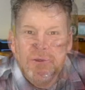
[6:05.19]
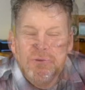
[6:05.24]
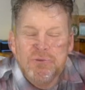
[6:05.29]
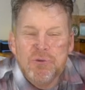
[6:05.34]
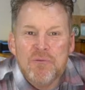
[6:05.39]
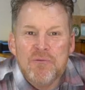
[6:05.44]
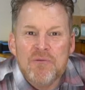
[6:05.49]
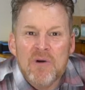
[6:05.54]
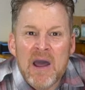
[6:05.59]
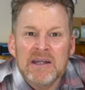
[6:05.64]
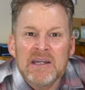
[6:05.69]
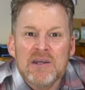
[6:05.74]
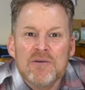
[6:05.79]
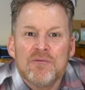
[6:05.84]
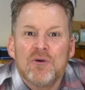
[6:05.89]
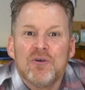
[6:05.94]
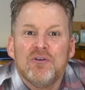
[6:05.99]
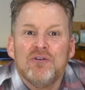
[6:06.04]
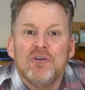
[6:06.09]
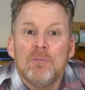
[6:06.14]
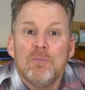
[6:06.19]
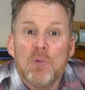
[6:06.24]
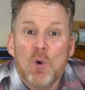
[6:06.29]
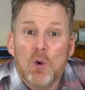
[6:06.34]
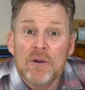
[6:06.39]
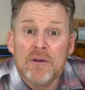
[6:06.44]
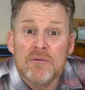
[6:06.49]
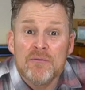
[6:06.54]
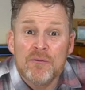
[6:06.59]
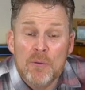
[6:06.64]
So finally, for some
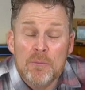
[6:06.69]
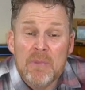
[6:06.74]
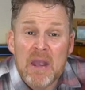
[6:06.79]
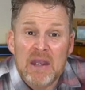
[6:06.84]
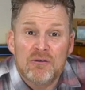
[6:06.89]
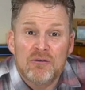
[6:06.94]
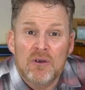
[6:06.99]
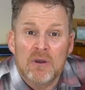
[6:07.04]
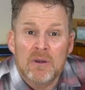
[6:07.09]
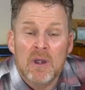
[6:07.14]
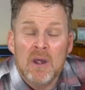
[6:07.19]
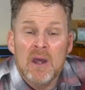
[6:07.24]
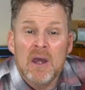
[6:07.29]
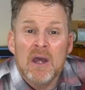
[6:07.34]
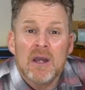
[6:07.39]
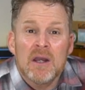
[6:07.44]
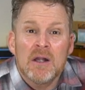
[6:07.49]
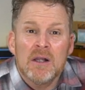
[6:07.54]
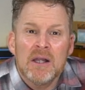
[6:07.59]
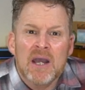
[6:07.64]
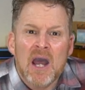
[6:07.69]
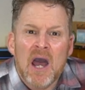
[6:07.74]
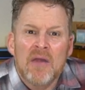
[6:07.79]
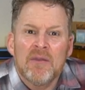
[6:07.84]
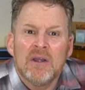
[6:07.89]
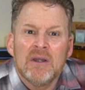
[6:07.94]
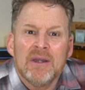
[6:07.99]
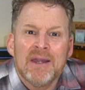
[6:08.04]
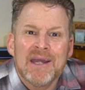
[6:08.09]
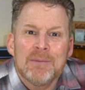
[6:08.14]
more information, click on
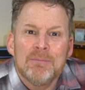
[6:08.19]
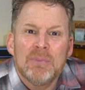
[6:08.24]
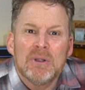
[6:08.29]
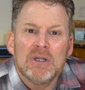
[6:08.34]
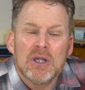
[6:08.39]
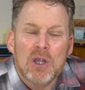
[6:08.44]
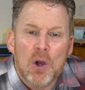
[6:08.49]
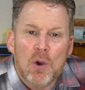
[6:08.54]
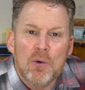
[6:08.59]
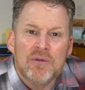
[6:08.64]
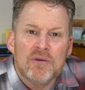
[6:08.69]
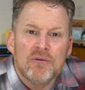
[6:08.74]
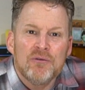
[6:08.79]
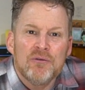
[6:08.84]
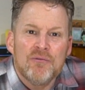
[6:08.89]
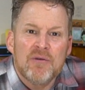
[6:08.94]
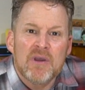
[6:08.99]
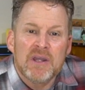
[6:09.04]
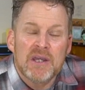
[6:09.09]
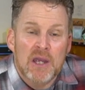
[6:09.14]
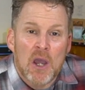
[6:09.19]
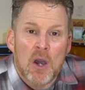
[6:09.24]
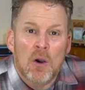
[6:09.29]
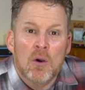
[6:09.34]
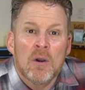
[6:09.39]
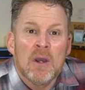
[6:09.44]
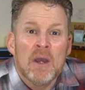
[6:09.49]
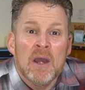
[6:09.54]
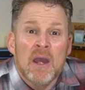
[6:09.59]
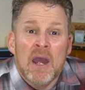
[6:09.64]
the link below this
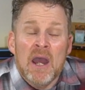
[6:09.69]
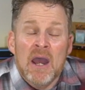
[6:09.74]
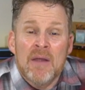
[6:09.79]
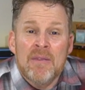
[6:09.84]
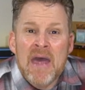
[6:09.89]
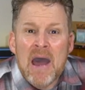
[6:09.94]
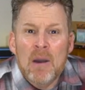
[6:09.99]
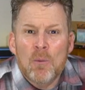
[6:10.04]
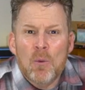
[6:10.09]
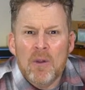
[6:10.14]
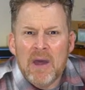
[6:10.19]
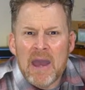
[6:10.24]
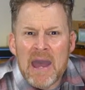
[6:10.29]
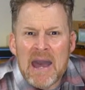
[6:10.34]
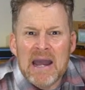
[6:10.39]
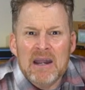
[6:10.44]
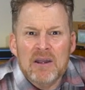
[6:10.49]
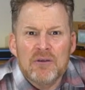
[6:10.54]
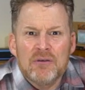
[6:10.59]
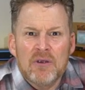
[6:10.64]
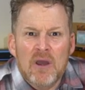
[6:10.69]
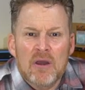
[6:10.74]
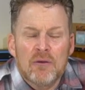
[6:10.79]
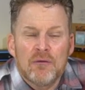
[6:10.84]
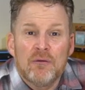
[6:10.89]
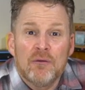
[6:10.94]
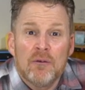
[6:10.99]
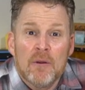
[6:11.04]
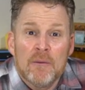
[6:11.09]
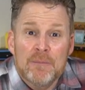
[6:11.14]
video, and that will
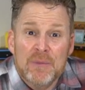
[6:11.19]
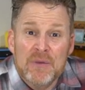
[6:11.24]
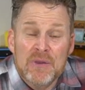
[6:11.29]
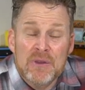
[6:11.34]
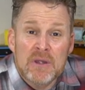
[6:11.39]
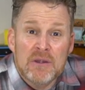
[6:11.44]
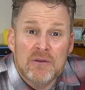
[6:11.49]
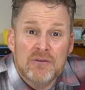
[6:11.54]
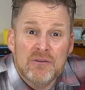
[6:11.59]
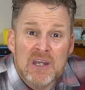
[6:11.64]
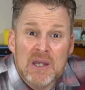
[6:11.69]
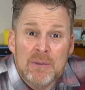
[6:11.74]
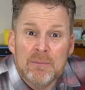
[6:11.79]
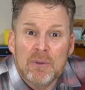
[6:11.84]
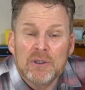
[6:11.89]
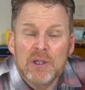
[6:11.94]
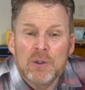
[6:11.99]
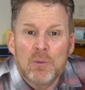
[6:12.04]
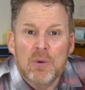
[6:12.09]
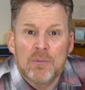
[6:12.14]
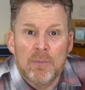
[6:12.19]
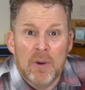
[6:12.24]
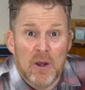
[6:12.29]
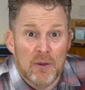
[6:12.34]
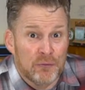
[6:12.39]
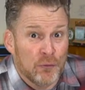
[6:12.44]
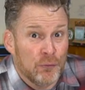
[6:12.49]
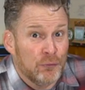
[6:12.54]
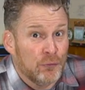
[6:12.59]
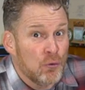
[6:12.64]
access the Team Building with
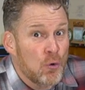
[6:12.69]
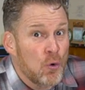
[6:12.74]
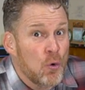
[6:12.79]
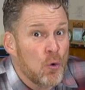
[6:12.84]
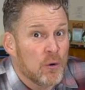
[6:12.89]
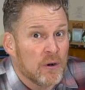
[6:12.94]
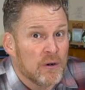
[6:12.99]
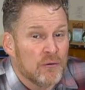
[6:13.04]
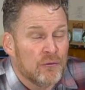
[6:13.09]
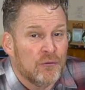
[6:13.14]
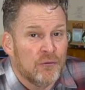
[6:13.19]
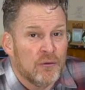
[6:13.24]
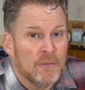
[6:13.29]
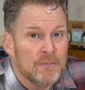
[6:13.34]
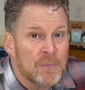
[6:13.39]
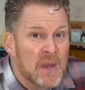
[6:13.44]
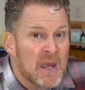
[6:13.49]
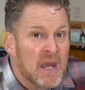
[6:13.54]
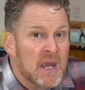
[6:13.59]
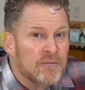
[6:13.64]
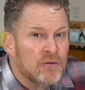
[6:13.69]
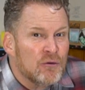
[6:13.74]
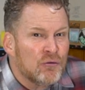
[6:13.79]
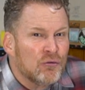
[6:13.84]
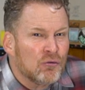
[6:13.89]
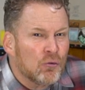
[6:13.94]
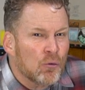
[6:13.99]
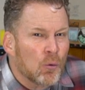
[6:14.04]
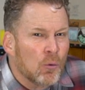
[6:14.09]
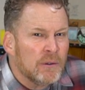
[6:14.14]
Puzzles course. If you
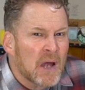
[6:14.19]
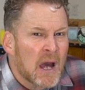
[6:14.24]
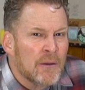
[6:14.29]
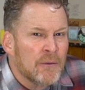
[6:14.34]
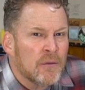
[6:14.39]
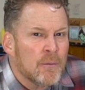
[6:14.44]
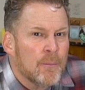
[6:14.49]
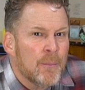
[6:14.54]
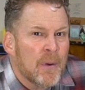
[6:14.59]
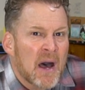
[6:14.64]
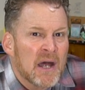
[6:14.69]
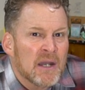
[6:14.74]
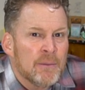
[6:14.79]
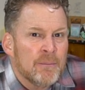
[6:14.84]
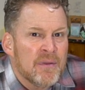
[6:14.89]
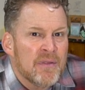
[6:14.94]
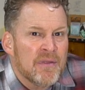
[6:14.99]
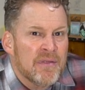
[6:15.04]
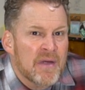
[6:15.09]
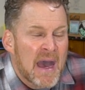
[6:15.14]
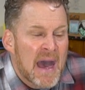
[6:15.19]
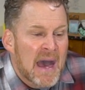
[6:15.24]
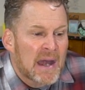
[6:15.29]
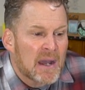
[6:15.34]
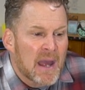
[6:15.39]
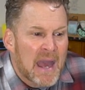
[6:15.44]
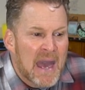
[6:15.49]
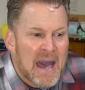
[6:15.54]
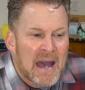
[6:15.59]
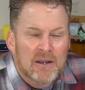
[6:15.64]
scroll down to the bottom of
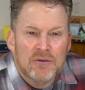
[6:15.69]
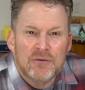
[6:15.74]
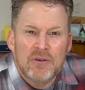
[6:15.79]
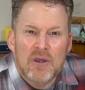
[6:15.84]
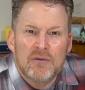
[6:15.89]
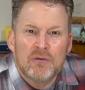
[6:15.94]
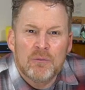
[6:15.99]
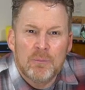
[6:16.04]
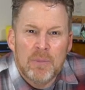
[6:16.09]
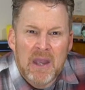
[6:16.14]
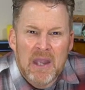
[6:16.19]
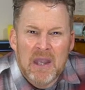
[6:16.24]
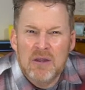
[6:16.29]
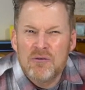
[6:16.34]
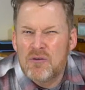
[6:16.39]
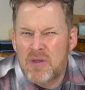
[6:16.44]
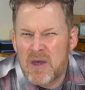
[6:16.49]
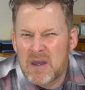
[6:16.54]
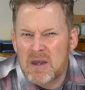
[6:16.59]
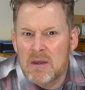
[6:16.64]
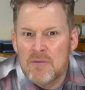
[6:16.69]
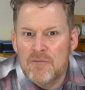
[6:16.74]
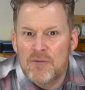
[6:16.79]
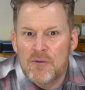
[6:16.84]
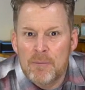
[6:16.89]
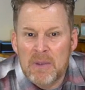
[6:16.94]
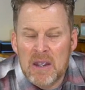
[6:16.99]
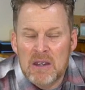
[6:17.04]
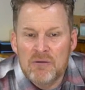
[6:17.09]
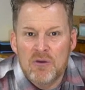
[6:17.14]
that access page or that
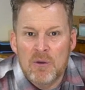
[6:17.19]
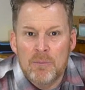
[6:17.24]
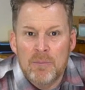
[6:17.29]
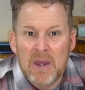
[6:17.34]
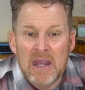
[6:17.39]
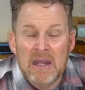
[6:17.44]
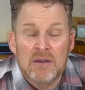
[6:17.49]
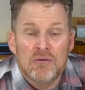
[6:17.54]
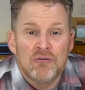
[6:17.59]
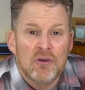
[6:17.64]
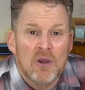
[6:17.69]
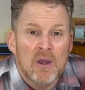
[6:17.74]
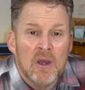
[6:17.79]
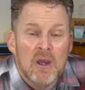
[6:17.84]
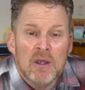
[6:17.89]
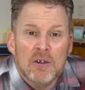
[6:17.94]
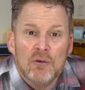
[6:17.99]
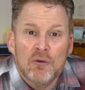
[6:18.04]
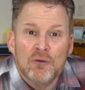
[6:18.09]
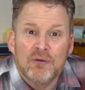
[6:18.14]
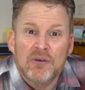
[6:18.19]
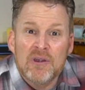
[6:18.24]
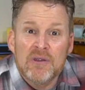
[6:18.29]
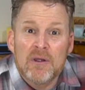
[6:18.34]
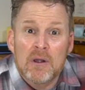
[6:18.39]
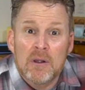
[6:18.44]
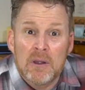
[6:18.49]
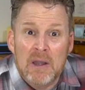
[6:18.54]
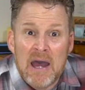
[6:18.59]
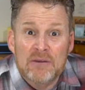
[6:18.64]
information page, you'll see
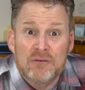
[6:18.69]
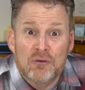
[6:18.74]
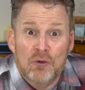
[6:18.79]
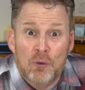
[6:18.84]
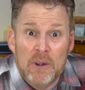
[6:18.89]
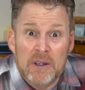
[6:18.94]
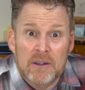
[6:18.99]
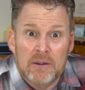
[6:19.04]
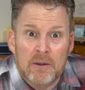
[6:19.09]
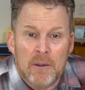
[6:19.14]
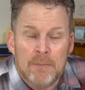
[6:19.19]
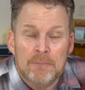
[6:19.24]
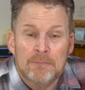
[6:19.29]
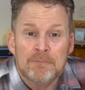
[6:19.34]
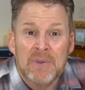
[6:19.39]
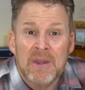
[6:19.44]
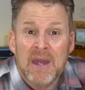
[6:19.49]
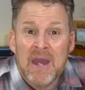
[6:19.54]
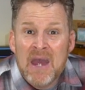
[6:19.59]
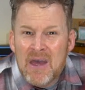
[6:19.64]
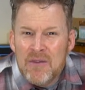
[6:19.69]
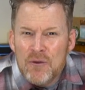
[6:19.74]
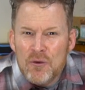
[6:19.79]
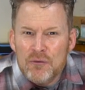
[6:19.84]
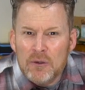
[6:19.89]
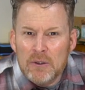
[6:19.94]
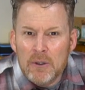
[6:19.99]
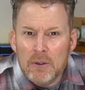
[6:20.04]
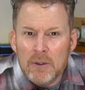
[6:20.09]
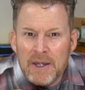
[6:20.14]
the class curriculum.
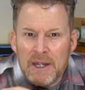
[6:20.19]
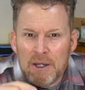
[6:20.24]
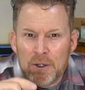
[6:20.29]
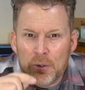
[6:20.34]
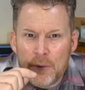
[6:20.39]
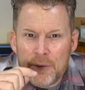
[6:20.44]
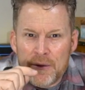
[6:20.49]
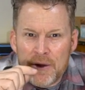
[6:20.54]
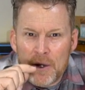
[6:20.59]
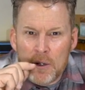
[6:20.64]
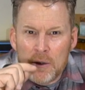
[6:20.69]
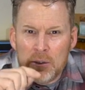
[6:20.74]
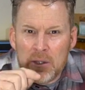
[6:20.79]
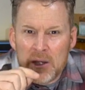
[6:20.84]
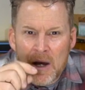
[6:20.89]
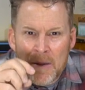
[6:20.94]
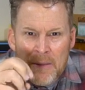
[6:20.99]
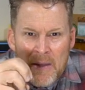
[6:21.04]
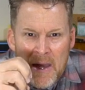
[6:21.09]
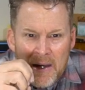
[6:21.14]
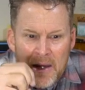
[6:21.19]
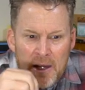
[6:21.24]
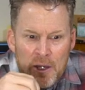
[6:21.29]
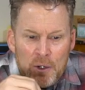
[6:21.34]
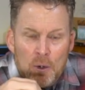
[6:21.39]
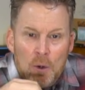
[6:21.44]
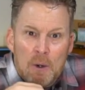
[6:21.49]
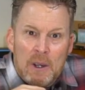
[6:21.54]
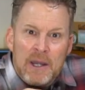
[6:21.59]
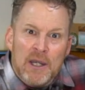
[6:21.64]
There's a little arrow there. Click on that
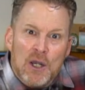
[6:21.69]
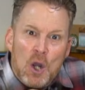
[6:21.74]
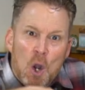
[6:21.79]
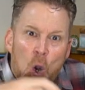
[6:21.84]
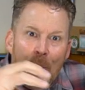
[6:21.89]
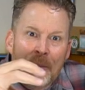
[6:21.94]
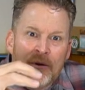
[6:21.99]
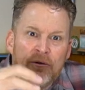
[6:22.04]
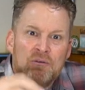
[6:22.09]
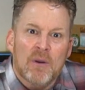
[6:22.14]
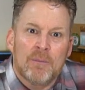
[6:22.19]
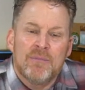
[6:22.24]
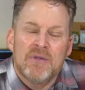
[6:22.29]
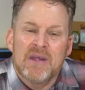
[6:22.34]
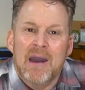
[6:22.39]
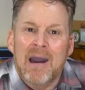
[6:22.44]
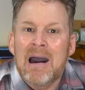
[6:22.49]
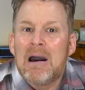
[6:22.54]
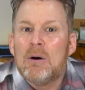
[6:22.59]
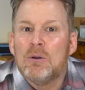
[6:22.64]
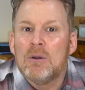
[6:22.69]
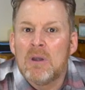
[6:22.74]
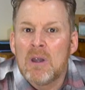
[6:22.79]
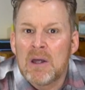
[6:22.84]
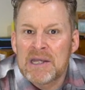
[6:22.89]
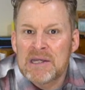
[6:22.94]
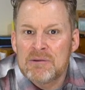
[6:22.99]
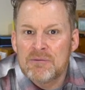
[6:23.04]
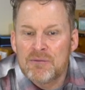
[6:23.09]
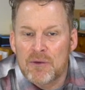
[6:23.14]
arrow and it opens up the
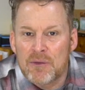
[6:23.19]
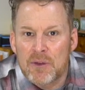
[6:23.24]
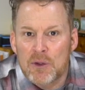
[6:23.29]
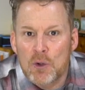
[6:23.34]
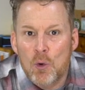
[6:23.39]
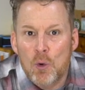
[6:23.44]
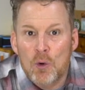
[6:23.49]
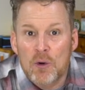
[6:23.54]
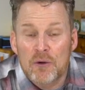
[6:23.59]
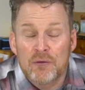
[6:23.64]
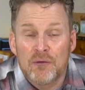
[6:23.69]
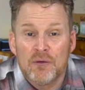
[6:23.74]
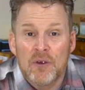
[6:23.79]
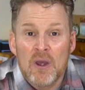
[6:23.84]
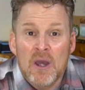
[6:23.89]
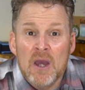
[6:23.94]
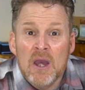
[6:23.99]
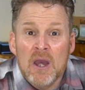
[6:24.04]
outline for the course.